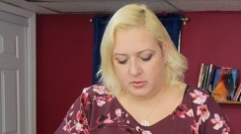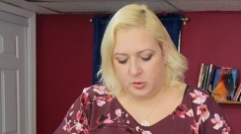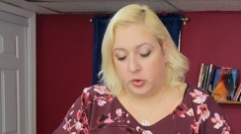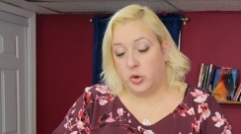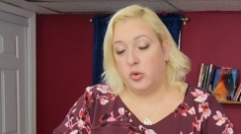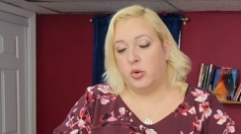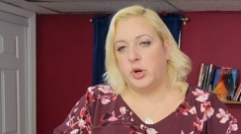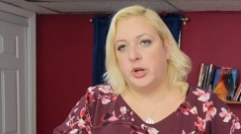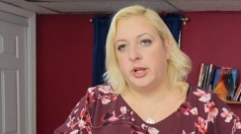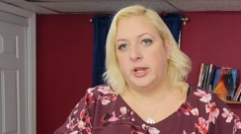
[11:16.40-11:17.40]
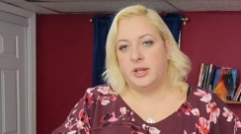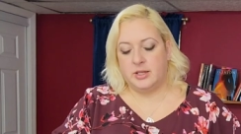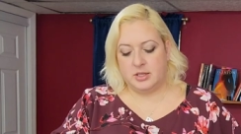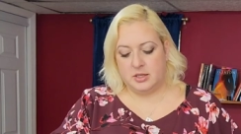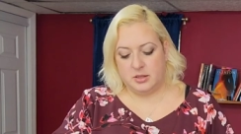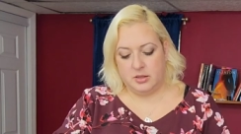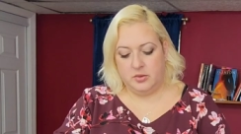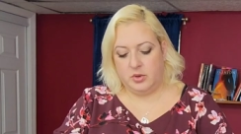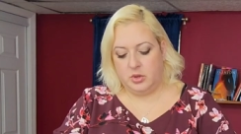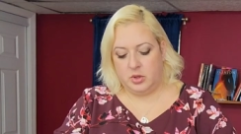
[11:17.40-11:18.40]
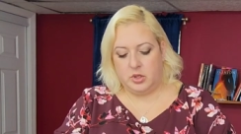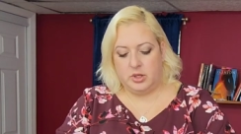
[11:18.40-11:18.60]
Or cord, I guess you would call